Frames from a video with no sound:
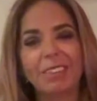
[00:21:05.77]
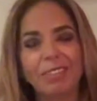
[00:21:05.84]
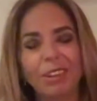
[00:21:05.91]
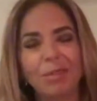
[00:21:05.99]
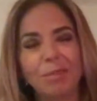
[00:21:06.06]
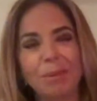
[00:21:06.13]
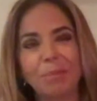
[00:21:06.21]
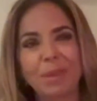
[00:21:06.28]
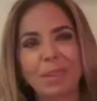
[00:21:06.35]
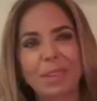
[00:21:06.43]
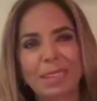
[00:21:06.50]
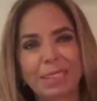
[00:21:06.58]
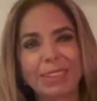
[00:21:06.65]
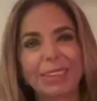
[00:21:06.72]
their fault, but
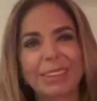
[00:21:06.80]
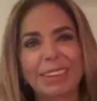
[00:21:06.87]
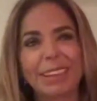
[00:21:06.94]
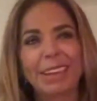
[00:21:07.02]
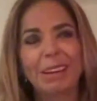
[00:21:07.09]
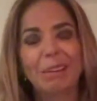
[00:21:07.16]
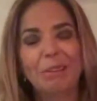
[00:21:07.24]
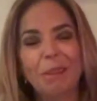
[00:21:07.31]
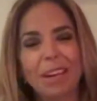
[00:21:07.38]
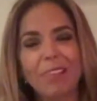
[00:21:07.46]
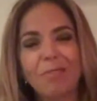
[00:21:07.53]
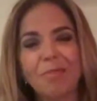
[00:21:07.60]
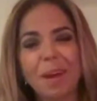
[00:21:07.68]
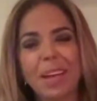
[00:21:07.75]
because one
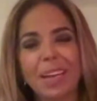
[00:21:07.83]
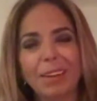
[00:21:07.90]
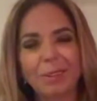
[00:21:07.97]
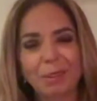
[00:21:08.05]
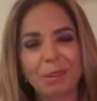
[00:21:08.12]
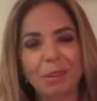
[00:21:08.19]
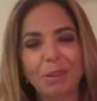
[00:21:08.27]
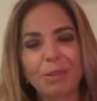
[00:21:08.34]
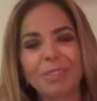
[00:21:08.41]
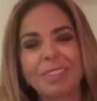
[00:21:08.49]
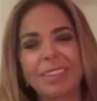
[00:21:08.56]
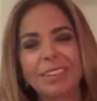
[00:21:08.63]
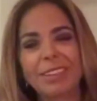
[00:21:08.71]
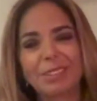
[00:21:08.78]
of my crew, who
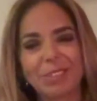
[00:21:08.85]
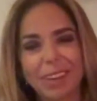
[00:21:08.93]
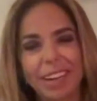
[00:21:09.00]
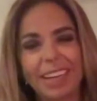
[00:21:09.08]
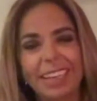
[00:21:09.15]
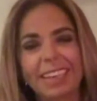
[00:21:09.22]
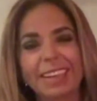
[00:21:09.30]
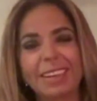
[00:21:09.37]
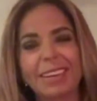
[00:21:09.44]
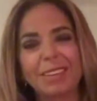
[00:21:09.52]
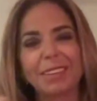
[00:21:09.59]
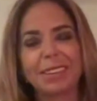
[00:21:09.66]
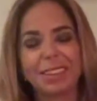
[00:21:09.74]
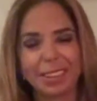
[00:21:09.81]
was an Australian
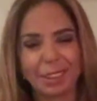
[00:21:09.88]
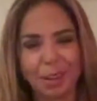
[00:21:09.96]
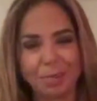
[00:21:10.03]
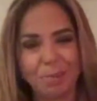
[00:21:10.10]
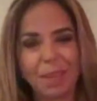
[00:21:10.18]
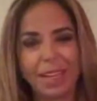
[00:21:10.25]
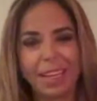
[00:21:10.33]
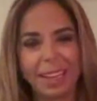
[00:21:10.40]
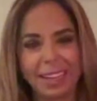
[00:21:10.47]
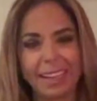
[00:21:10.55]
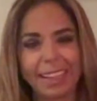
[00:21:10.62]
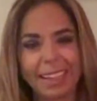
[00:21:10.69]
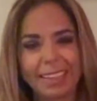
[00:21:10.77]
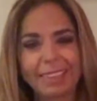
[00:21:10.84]

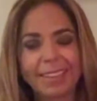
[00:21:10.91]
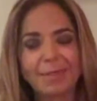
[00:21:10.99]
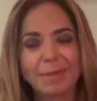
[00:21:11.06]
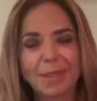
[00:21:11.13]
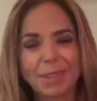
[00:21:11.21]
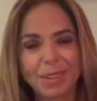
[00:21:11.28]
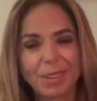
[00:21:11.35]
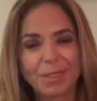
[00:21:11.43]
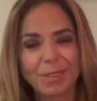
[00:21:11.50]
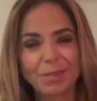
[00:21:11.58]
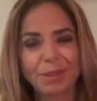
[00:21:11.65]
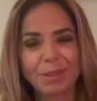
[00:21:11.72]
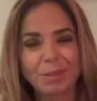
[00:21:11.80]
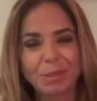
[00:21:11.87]
DOP
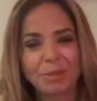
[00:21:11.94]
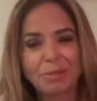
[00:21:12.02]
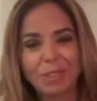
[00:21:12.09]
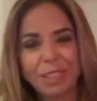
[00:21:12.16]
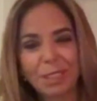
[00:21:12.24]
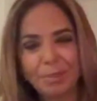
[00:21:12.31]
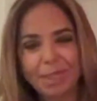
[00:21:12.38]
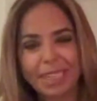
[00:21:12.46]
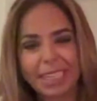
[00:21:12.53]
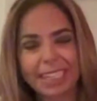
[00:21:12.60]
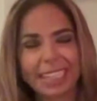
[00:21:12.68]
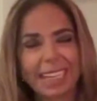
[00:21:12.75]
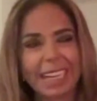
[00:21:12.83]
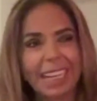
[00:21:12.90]
cinematographer, we were
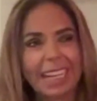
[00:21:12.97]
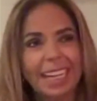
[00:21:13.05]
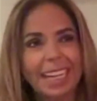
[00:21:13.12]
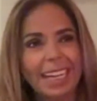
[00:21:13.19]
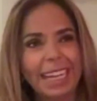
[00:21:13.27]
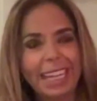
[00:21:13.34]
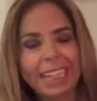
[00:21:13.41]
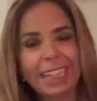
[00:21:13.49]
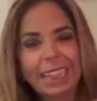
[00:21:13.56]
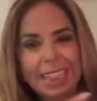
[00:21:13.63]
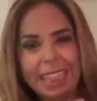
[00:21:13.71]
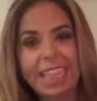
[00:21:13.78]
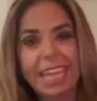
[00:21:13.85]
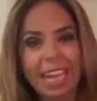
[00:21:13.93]
filming
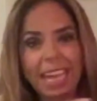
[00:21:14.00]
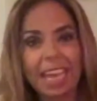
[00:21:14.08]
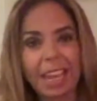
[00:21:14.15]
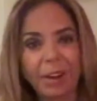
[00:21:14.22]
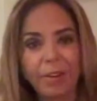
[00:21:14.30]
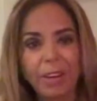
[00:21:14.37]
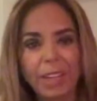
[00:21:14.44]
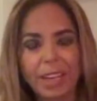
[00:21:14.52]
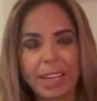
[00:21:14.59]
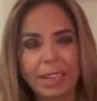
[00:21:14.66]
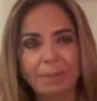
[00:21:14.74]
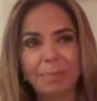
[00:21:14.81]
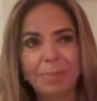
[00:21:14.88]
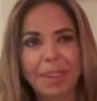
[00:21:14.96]
in their
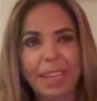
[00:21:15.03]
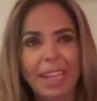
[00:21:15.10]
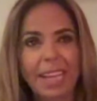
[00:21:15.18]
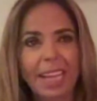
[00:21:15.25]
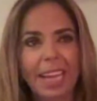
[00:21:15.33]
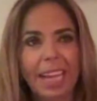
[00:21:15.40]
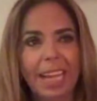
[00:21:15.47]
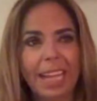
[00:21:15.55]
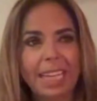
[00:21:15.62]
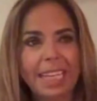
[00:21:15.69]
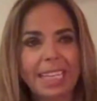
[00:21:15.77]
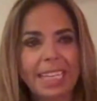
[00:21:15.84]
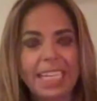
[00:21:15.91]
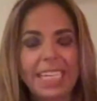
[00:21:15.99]
area,
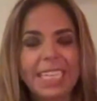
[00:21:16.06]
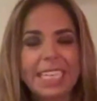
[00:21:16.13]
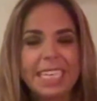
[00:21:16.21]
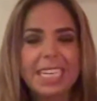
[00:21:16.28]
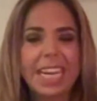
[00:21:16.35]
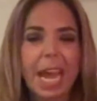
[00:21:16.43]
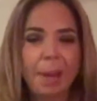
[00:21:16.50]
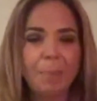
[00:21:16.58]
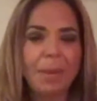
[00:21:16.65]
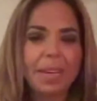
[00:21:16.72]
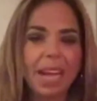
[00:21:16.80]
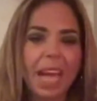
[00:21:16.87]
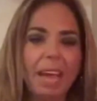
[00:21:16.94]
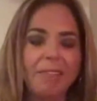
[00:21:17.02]
and he didn't
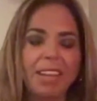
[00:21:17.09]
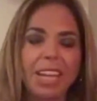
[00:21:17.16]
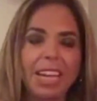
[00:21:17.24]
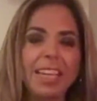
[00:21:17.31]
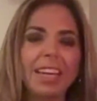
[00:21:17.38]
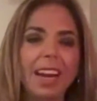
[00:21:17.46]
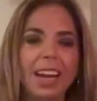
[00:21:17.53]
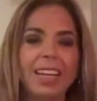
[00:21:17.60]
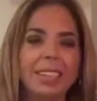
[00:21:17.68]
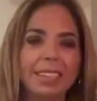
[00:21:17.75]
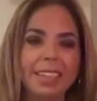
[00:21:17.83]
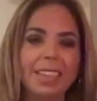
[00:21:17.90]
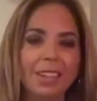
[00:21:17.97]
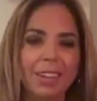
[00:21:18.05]
happen to have any
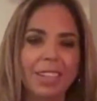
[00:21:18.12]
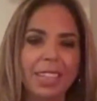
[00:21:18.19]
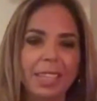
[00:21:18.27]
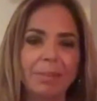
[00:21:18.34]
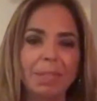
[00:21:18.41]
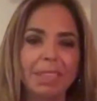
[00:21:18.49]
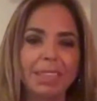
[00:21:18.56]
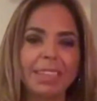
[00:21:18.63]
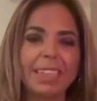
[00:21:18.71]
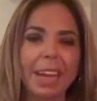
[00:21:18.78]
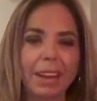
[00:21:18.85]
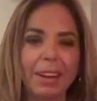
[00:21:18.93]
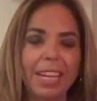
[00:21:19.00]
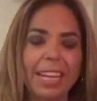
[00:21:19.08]
ID on him. He didn't
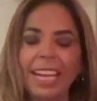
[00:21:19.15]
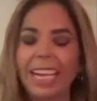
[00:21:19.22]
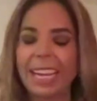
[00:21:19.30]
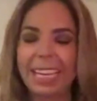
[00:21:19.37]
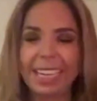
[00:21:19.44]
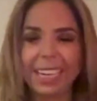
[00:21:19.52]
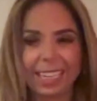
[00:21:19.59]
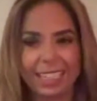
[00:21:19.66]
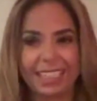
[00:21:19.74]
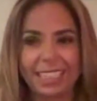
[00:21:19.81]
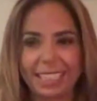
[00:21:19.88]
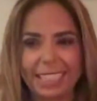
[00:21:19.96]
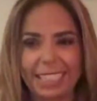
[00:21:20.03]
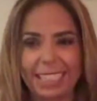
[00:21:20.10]
carry any
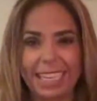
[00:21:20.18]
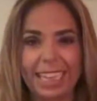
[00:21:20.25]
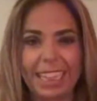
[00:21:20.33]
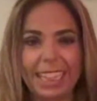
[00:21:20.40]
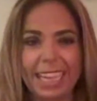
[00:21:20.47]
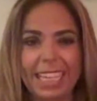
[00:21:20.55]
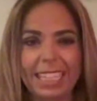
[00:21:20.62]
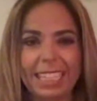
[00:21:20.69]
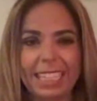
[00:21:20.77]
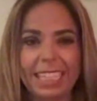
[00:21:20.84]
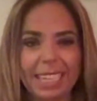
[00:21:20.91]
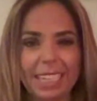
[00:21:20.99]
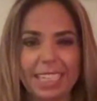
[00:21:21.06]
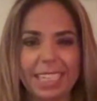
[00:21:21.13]
ID, and they
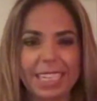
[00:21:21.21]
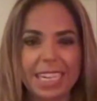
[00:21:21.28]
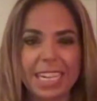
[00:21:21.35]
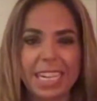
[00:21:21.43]
said,